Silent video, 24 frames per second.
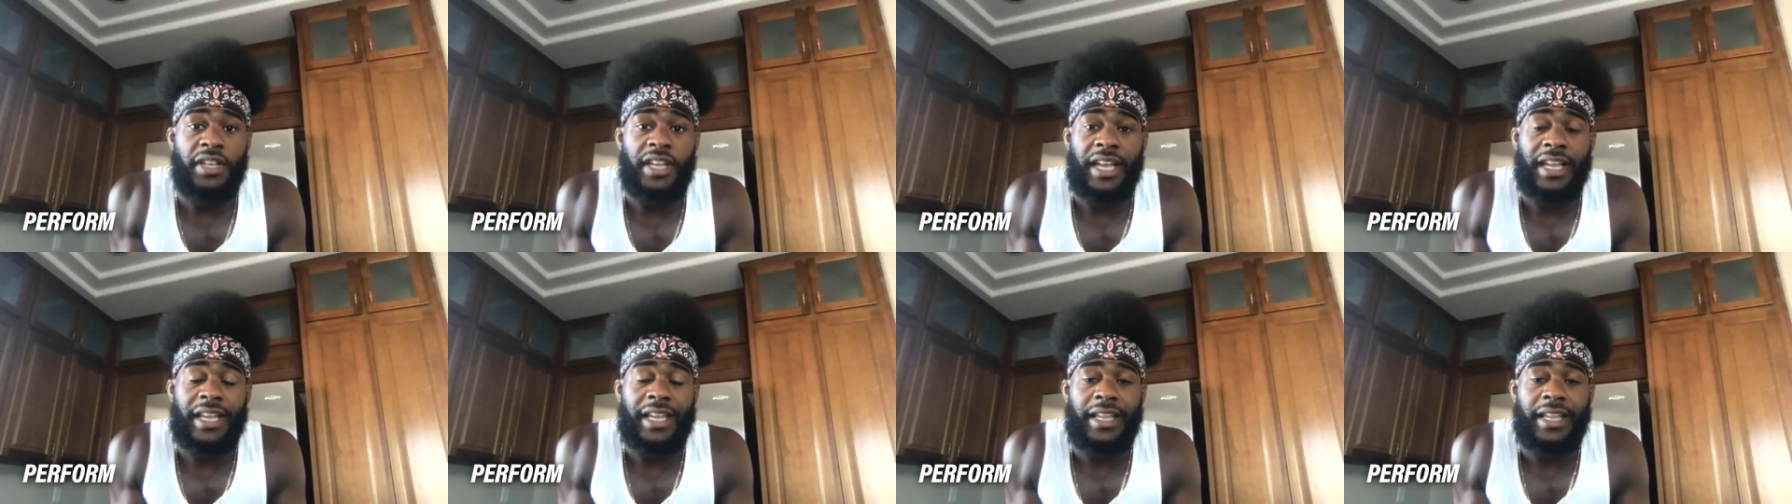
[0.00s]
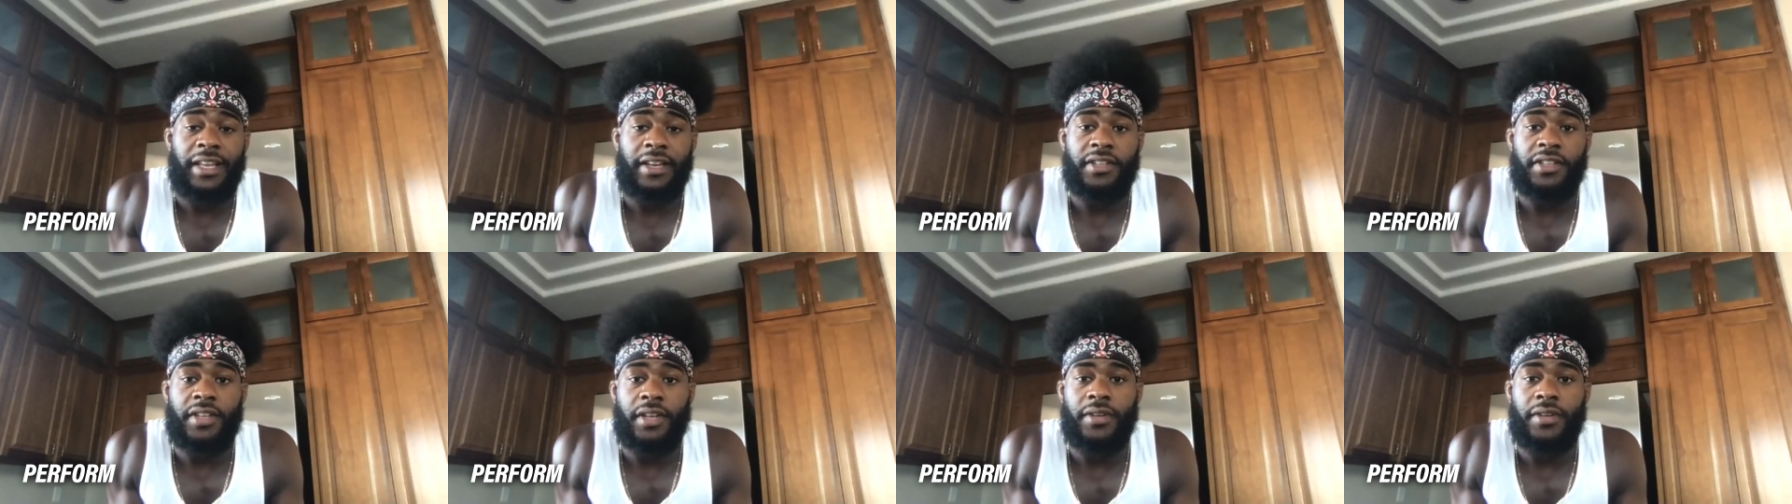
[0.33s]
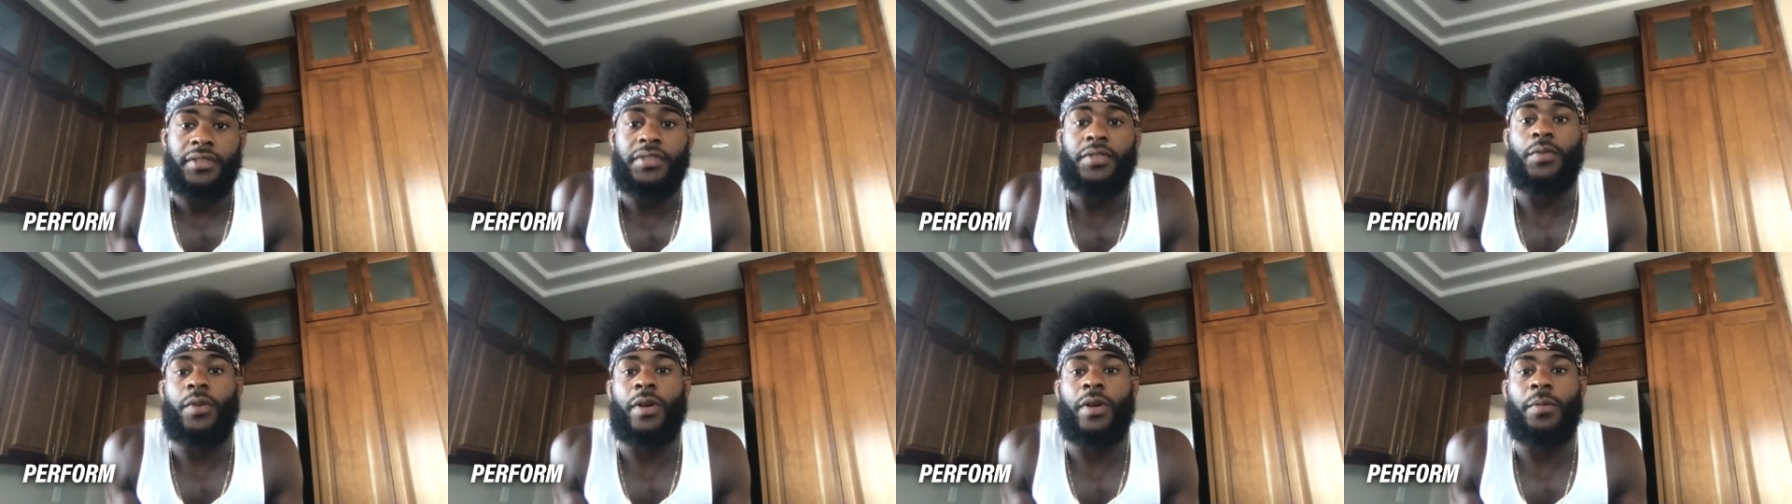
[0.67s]
I could hit a ton
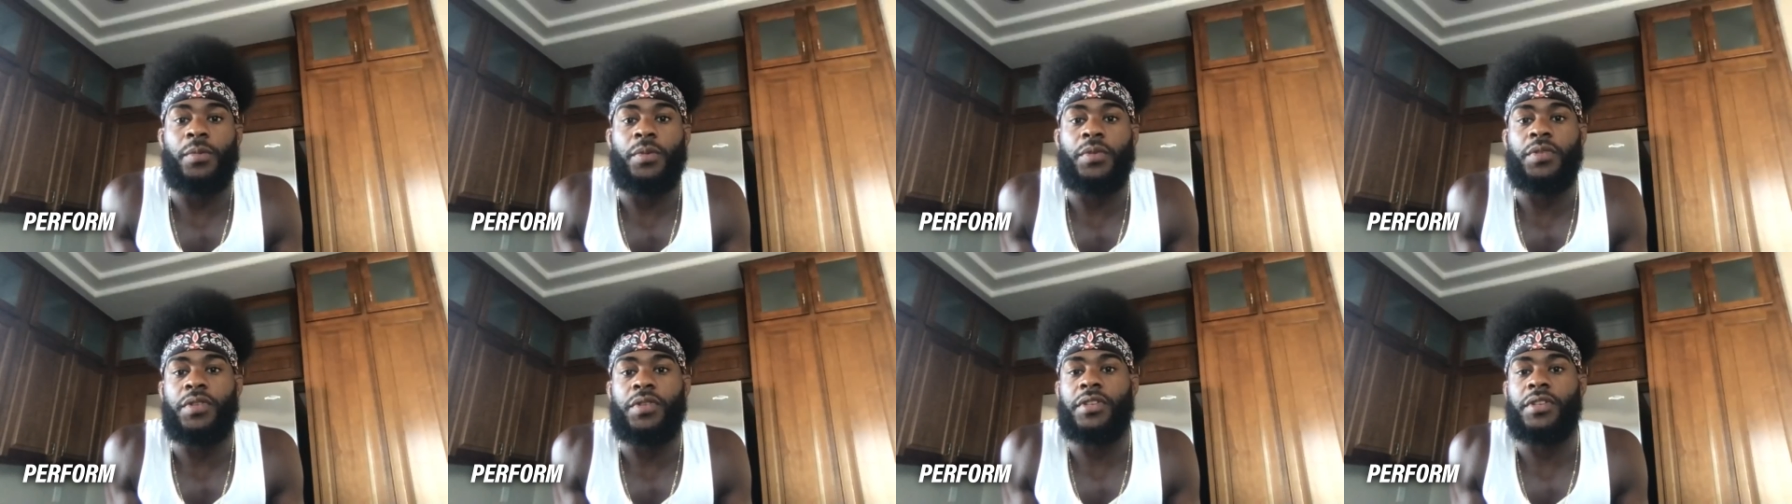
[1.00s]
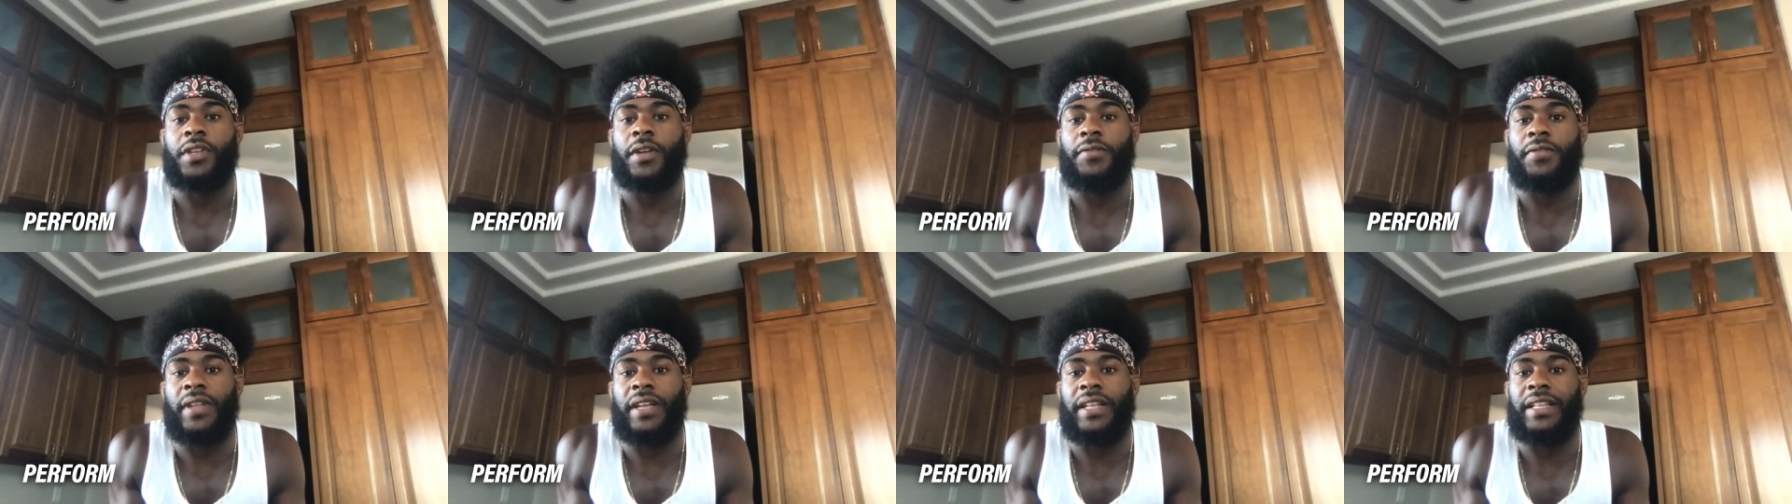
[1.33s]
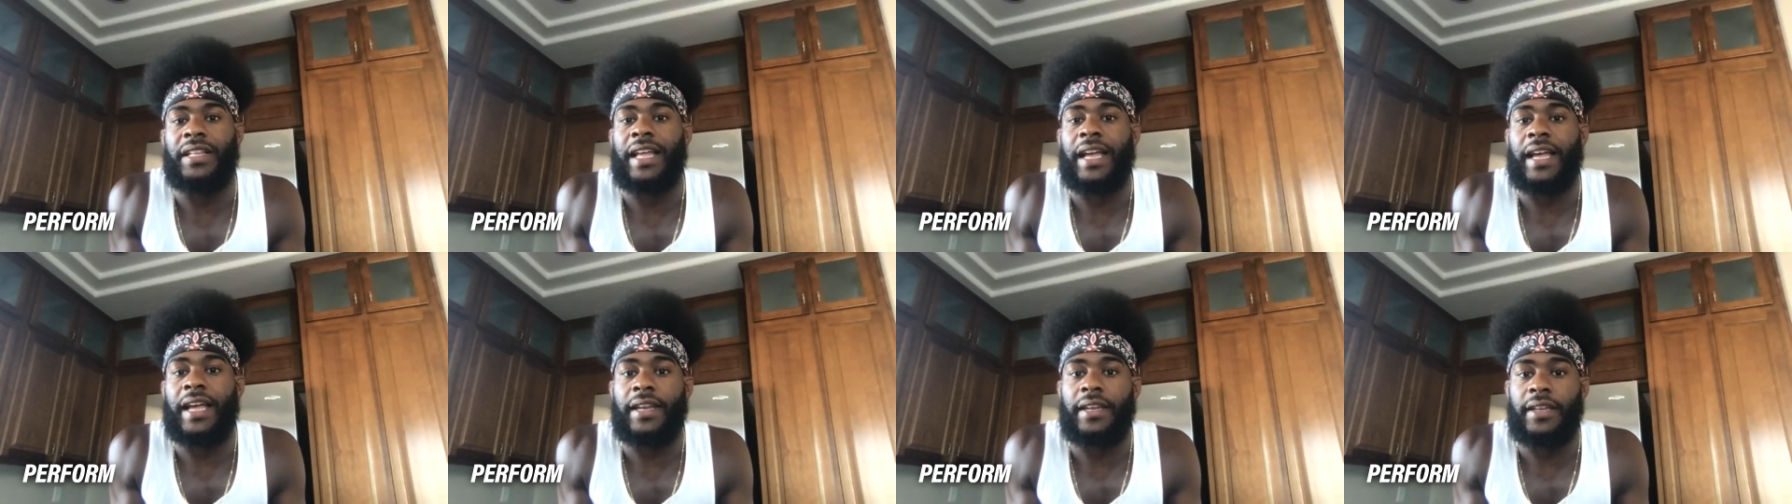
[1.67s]
of scrambles and stuff like that.